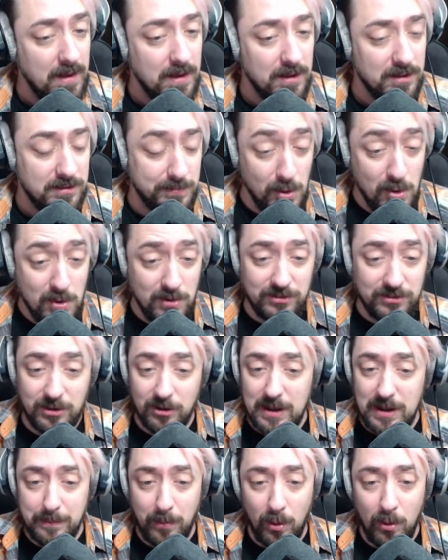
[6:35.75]
Spoons,
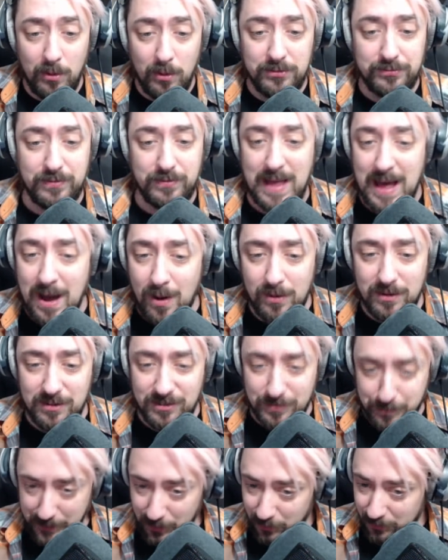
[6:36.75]
dirty bowls, flour,
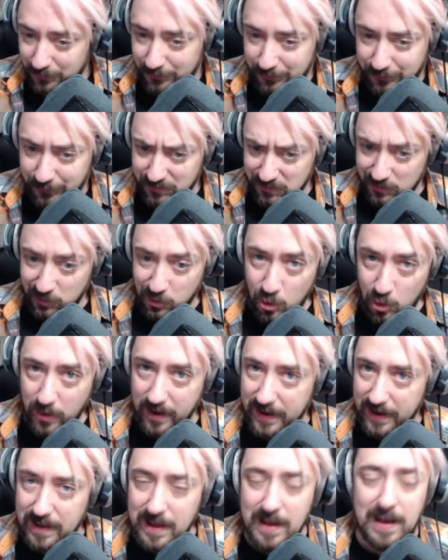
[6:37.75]
spilled
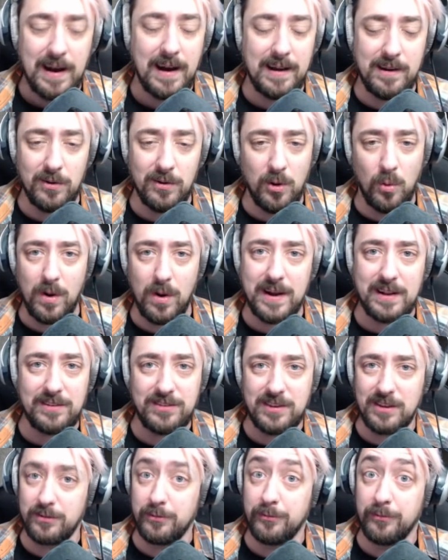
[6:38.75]
fluid. I don't know why it
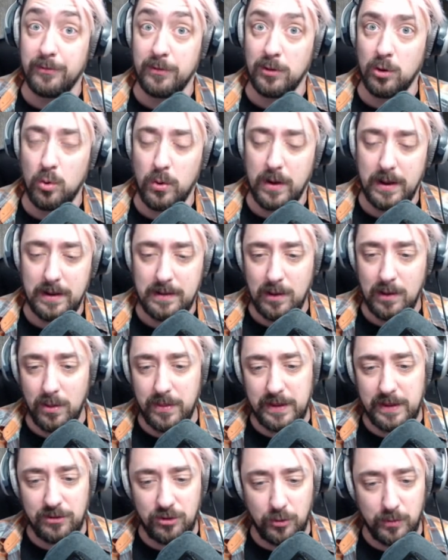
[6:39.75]
says fluid. The
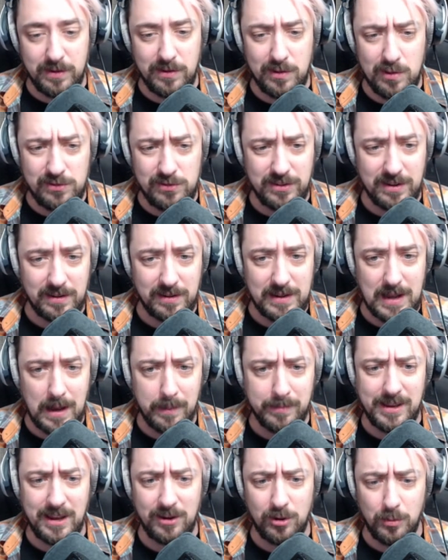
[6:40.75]
only things you would use in a
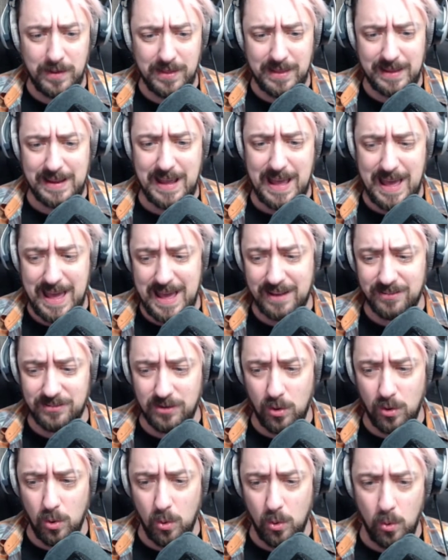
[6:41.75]
cupcake would be like eggs,
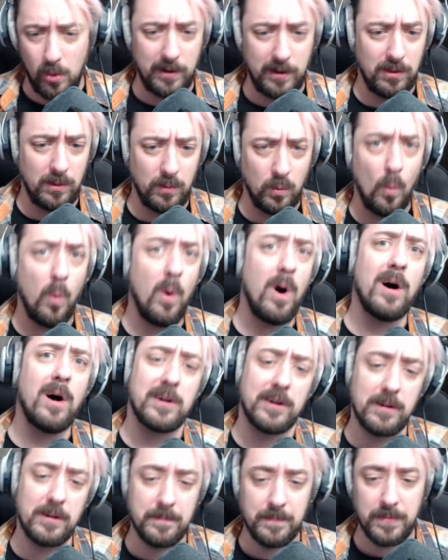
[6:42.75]
oil, and water.